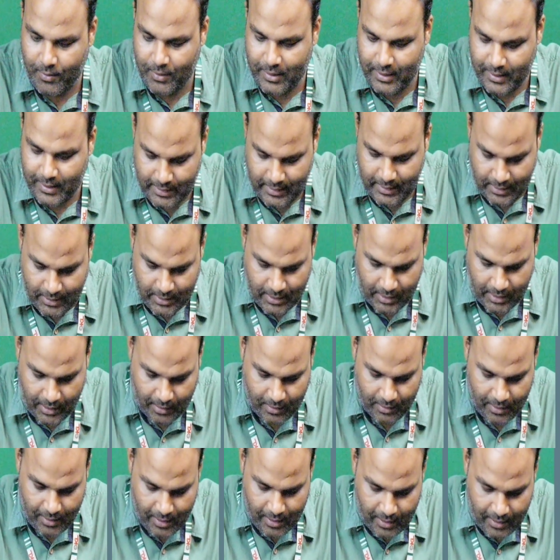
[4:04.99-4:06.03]
wound
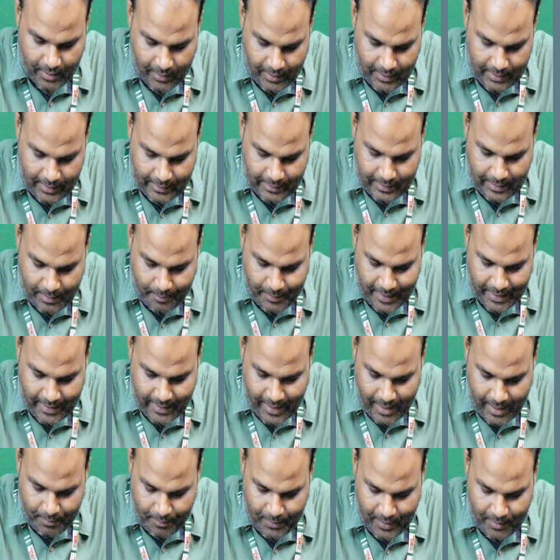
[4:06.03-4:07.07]
resistor, that is a
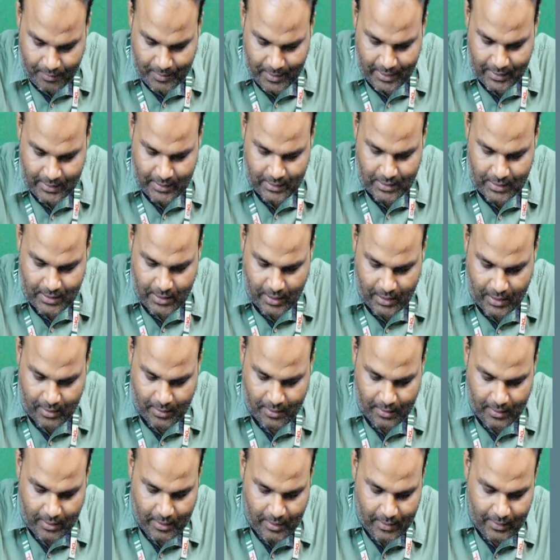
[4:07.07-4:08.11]
metal film resistor,